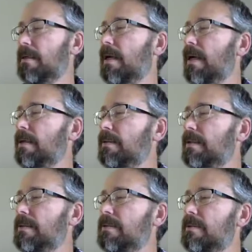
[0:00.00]
and
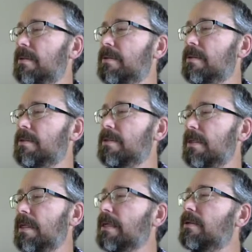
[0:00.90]
then
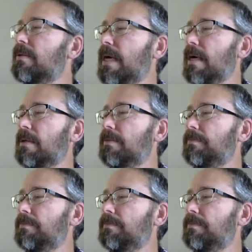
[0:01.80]
select that.